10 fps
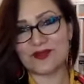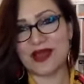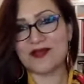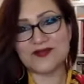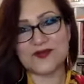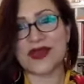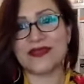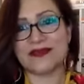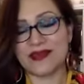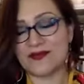how do
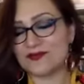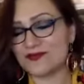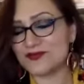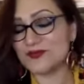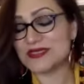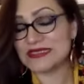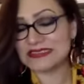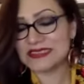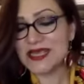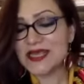I now do
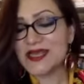this?